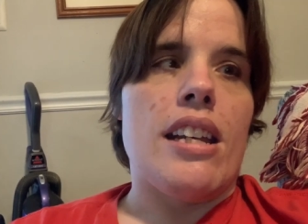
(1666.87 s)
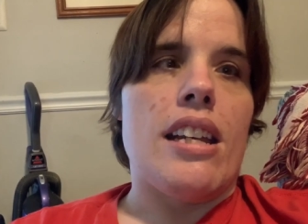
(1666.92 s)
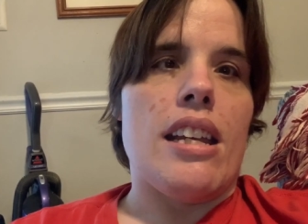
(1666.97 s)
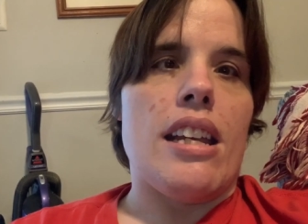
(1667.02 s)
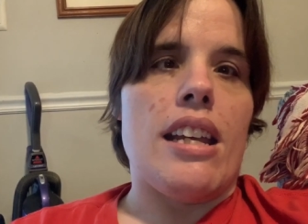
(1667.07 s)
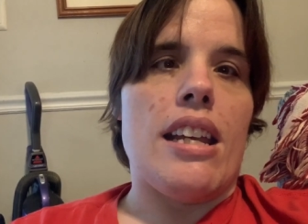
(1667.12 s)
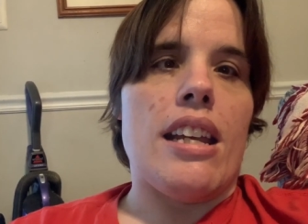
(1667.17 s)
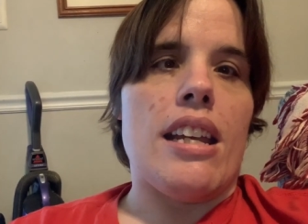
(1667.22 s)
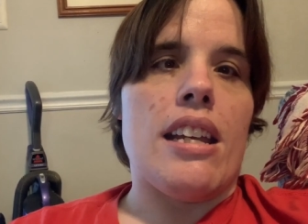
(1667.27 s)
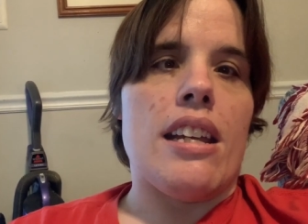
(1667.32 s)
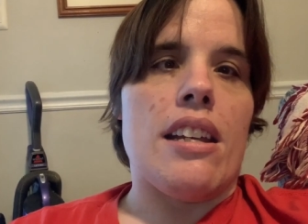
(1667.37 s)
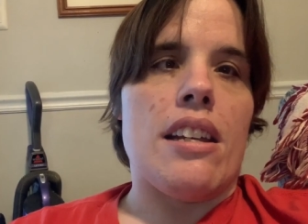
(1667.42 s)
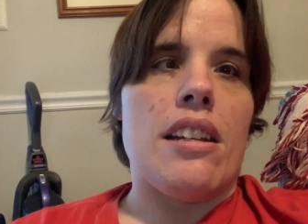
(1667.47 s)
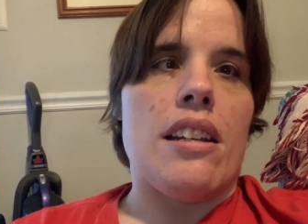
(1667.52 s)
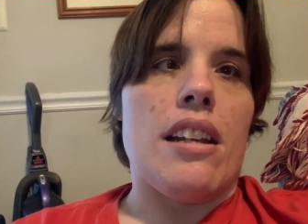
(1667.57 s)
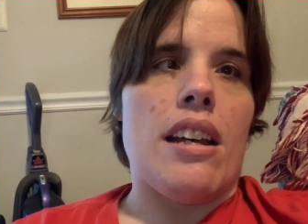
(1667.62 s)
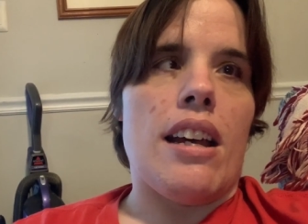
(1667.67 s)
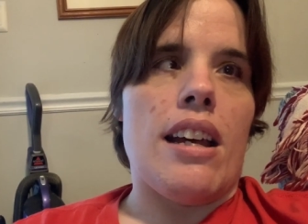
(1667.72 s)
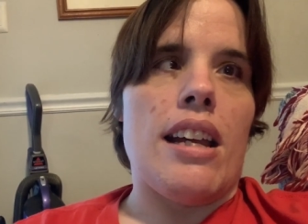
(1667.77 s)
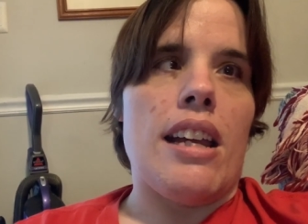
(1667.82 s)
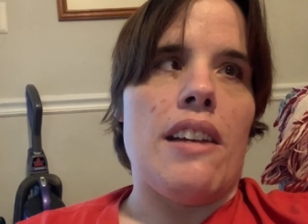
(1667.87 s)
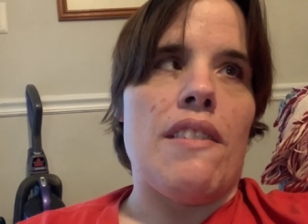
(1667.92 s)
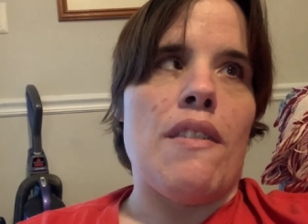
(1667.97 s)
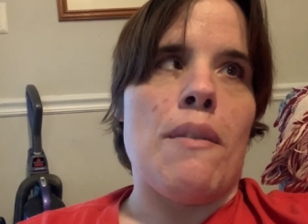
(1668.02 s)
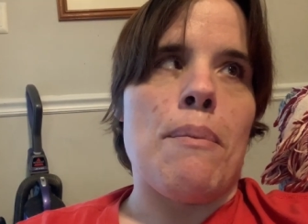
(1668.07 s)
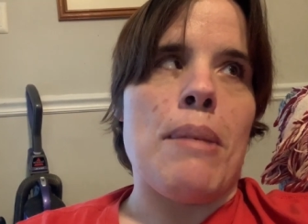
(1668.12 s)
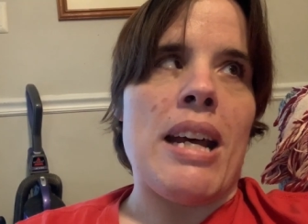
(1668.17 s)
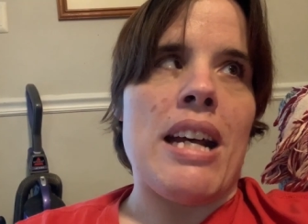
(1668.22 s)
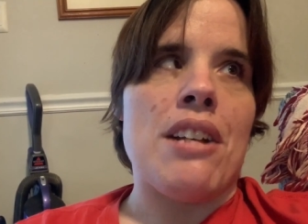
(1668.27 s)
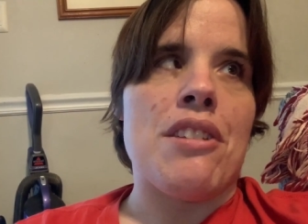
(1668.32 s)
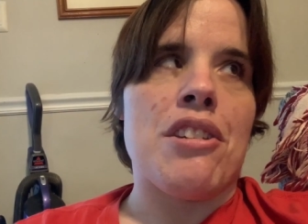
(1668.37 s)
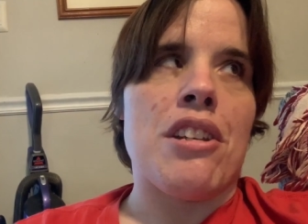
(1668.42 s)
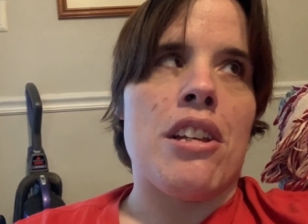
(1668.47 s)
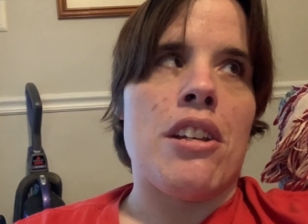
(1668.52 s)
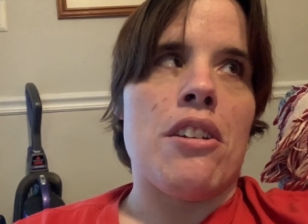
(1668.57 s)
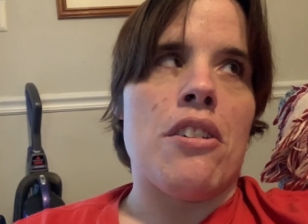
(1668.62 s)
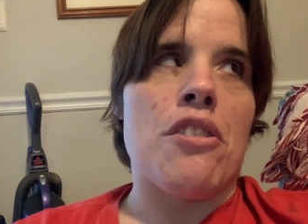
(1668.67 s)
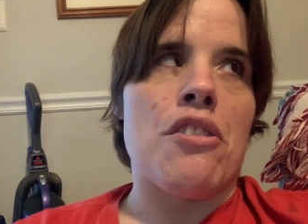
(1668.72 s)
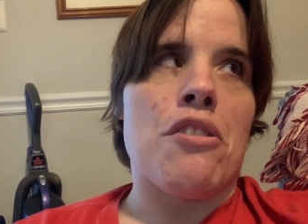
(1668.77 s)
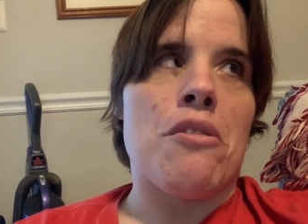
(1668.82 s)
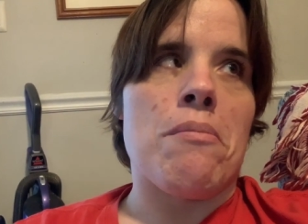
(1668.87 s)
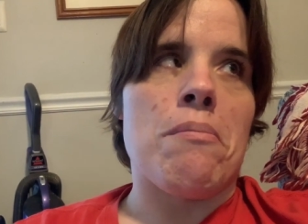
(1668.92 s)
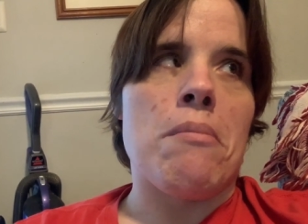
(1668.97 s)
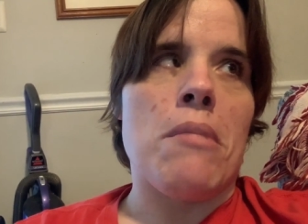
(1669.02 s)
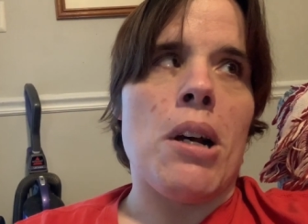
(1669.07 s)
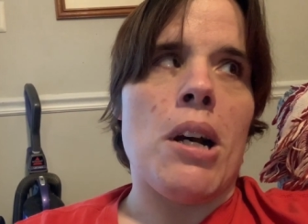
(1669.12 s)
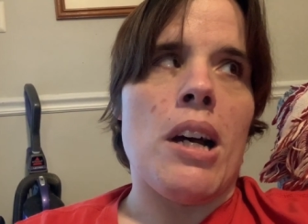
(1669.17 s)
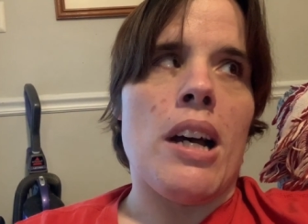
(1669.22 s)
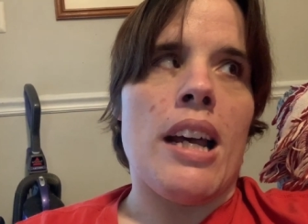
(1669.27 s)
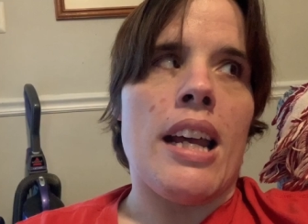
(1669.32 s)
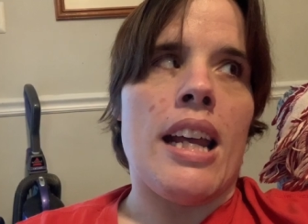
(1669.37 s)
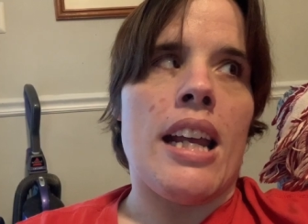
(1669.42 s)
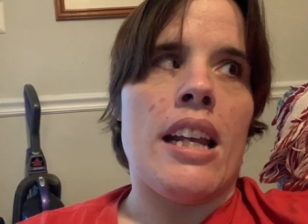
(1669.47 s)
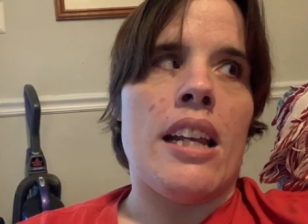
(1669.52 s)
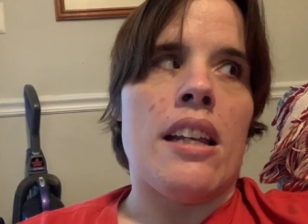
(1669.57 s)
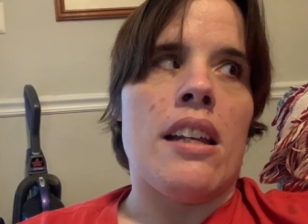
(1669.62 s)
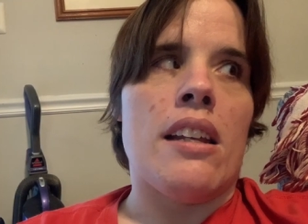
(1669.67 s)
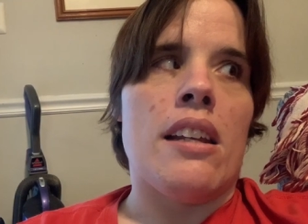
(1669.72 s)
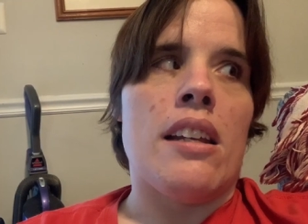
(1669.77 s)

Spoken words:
and I have a basket under mine,